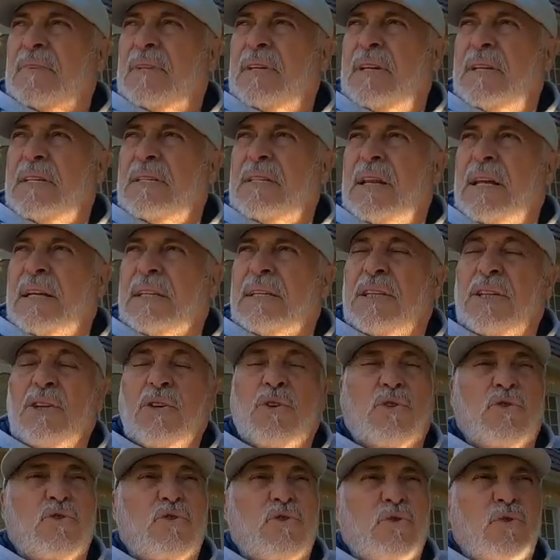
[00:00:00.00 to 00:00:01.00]
It's like the
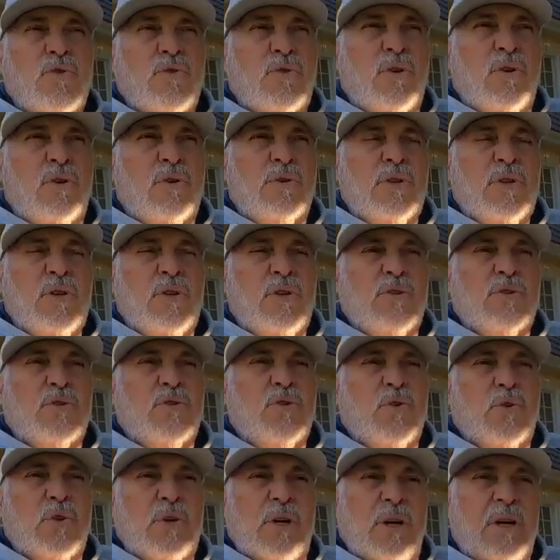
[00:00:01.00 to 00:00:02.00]
old
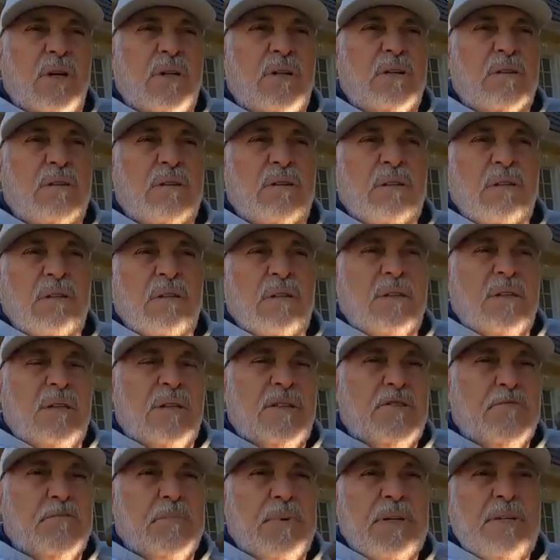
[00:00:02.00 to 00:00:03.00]
sonar.
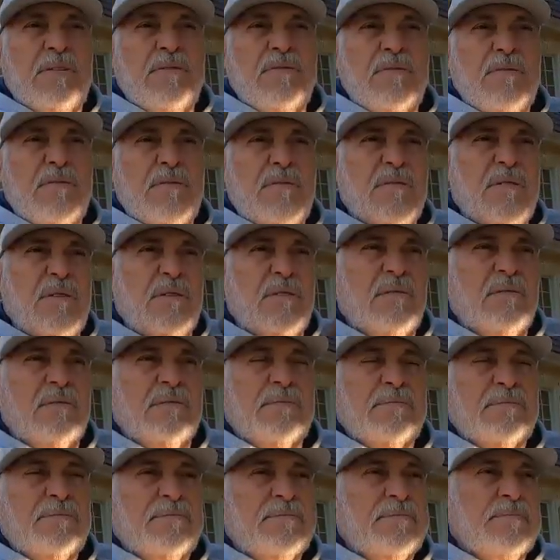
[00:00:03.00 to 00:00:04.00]
It spins,
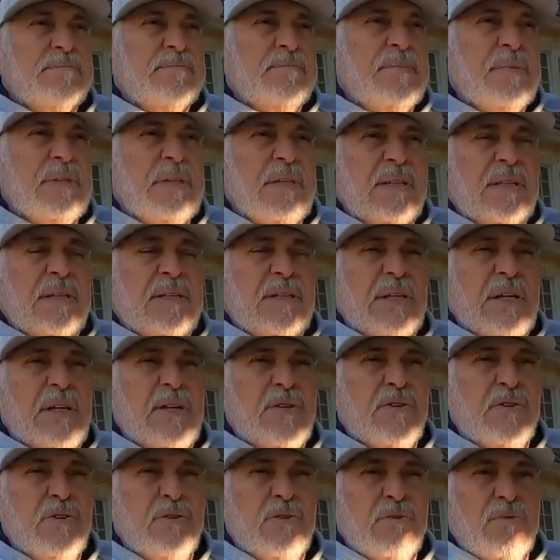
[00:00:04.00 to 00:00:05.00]
and it
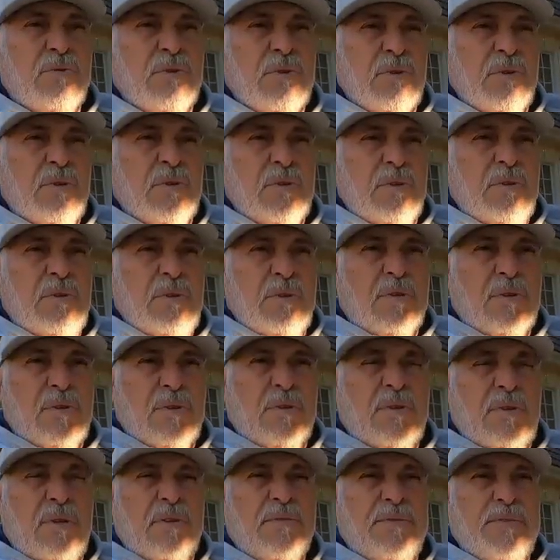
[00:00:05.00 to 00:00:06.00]
tells you
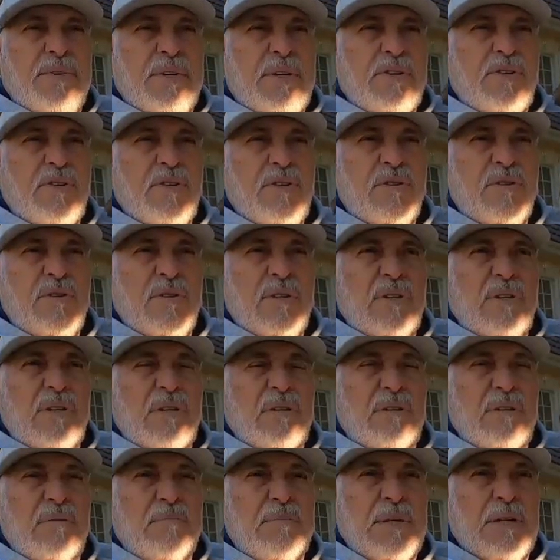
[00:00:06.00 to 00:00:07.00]
the fish is
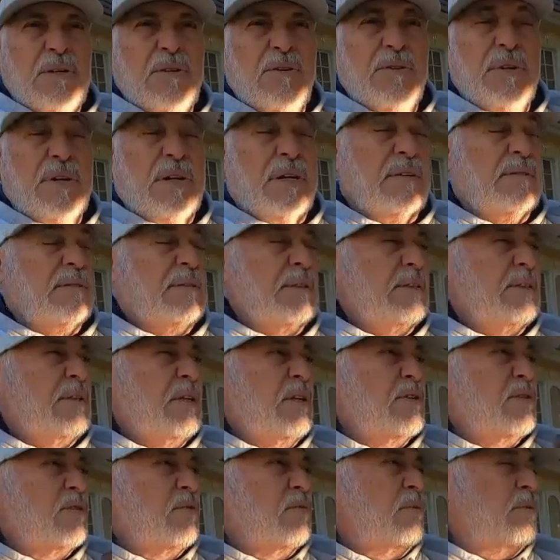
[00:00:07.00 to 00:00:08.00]
in the middle there. It
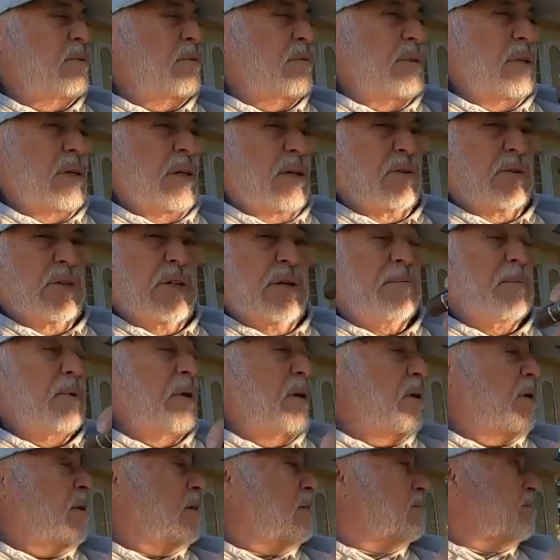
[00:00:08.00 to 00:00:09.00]
tells you how deep
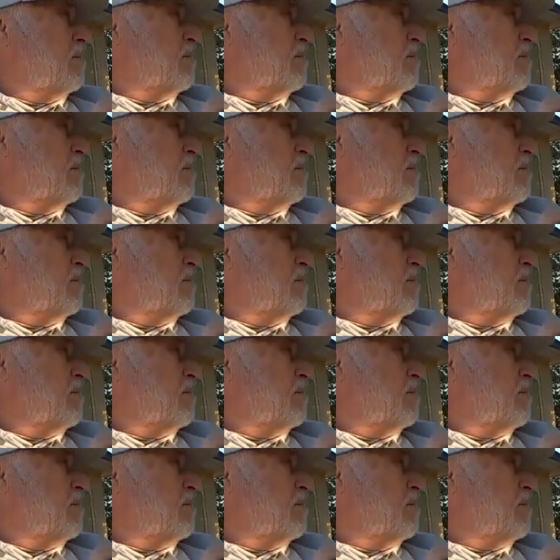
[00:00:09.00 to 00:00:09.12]
they are.